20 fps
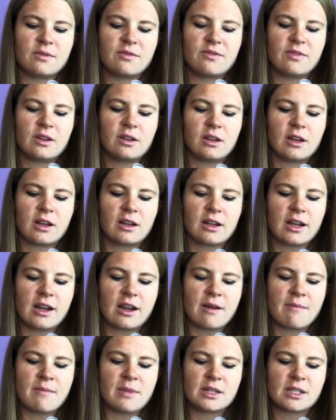feel like
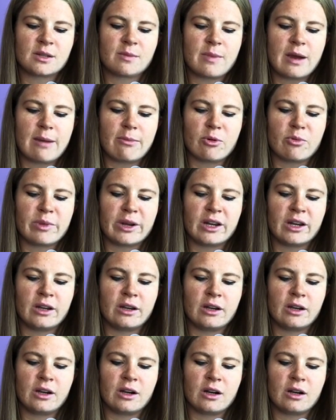I missed peppermint
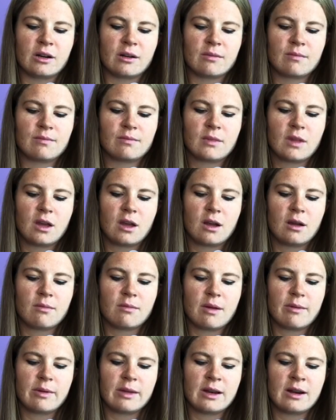in here. Yeah,
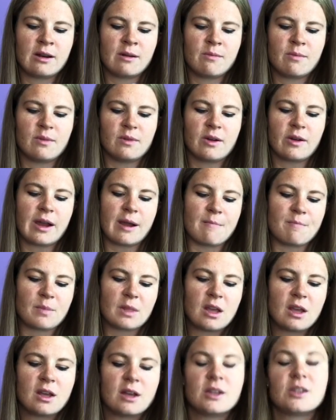maybe they don't. Okay,
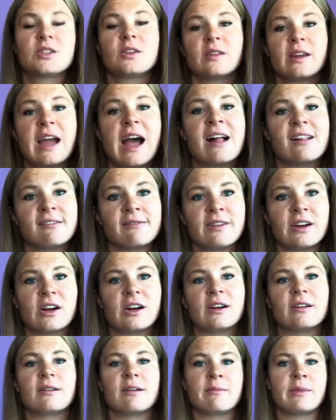so the aloe
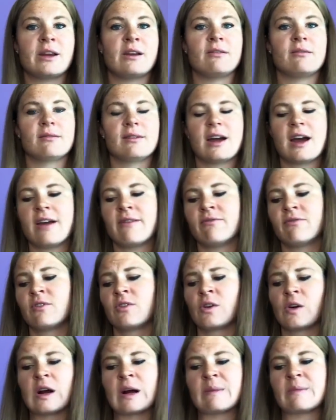vera. I mean, I
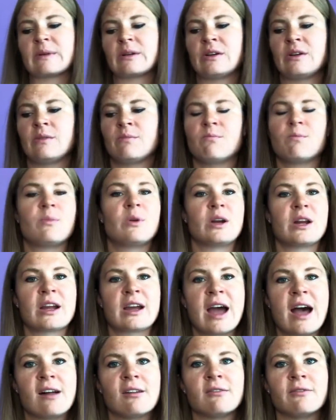grew up
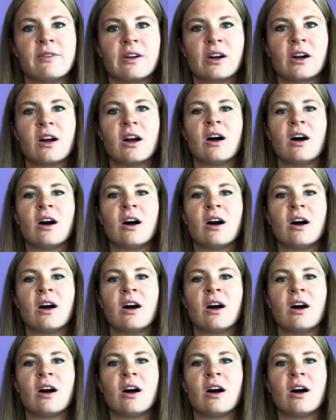putting aloe vera